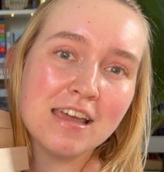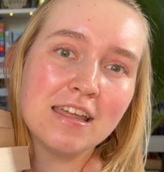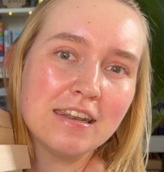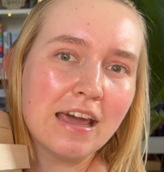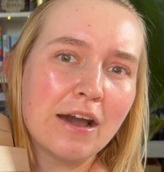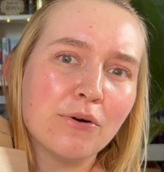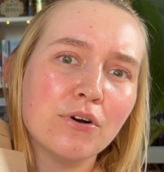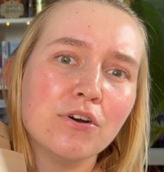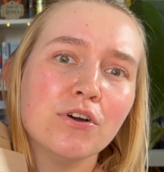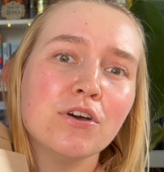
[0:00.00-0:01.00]
Now,
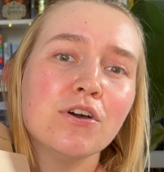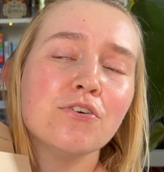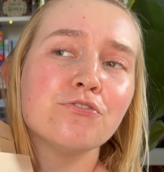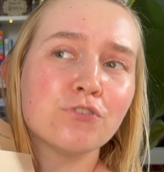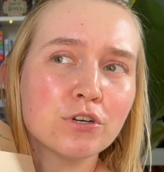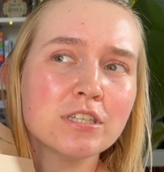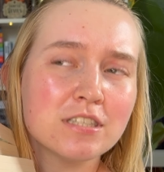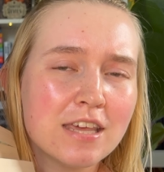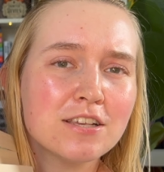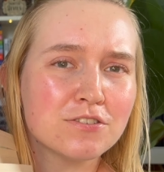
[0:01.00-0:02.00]
first
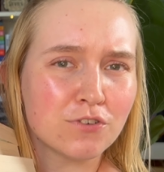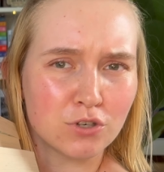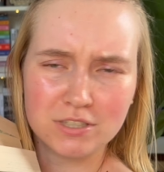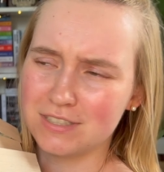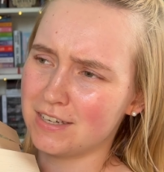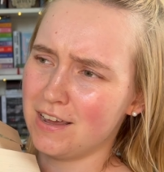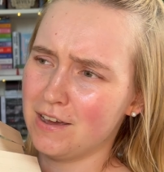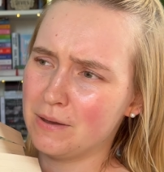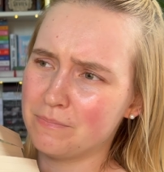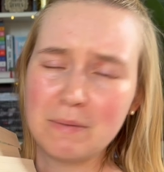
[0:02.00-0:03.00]
things first,
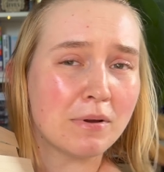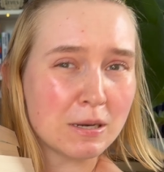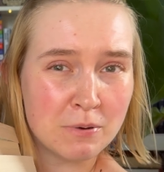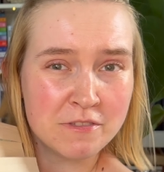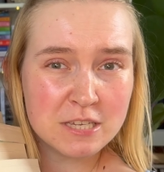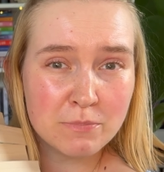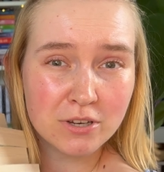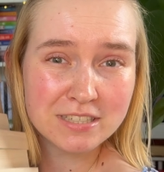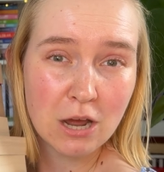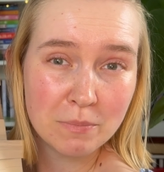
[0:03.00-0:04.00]
I'm gonna put these books
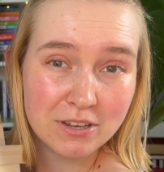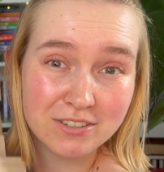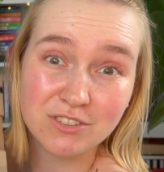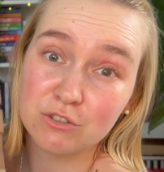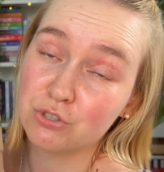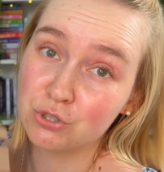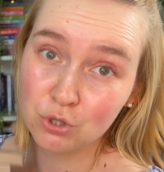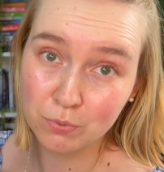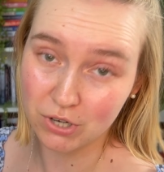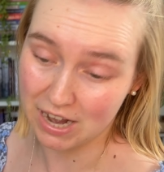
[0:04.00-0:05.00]
down because they're
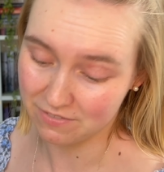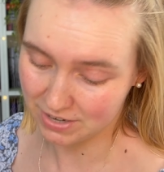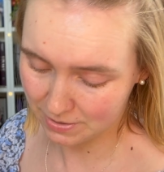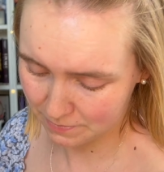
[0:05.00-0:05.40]
super heavy.